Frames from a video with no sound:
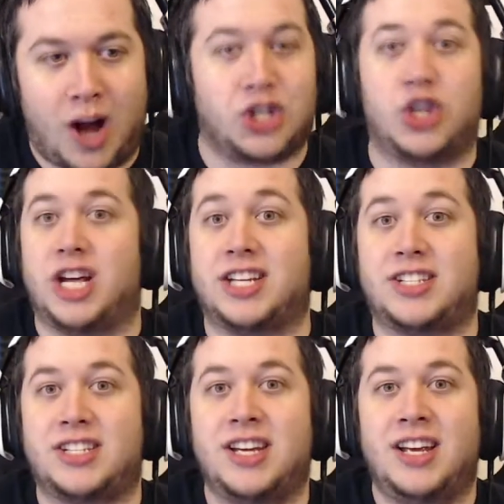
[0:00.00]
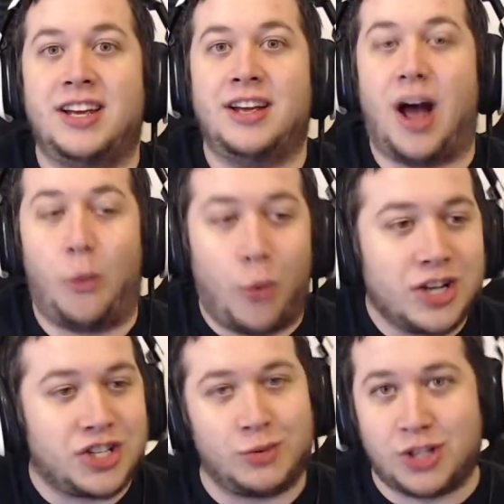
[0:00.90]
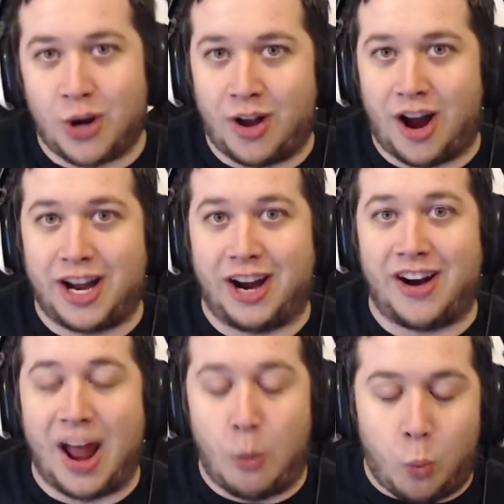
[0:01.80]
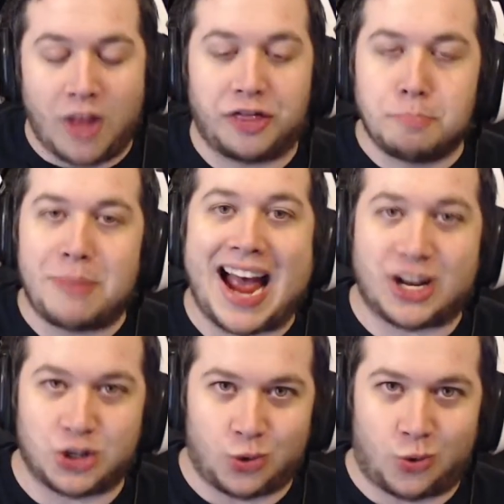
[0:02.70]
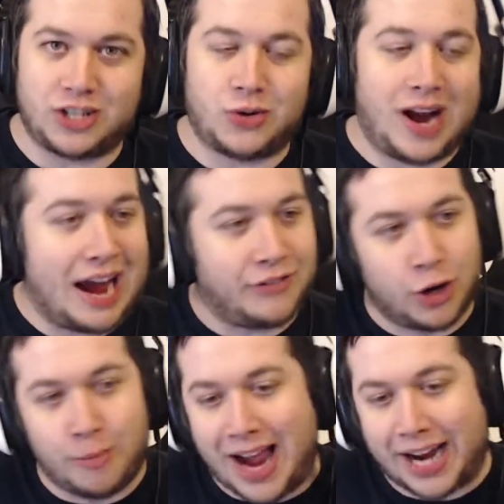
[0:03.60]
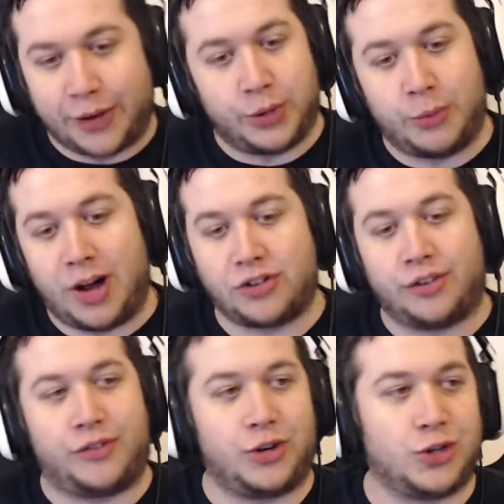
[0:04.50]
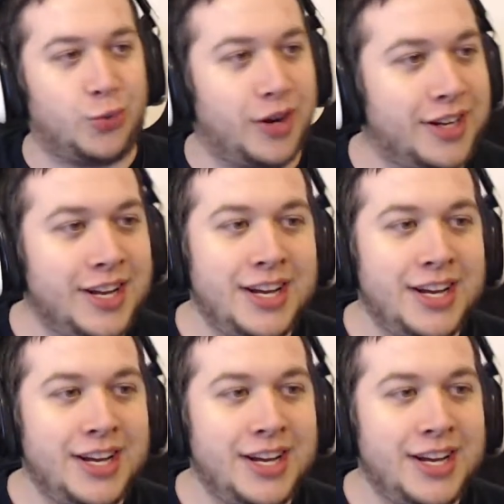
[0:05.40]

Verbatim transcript: this. I want to see what's going on here, and I want the backstory. So I have to go back and rewatch the first one.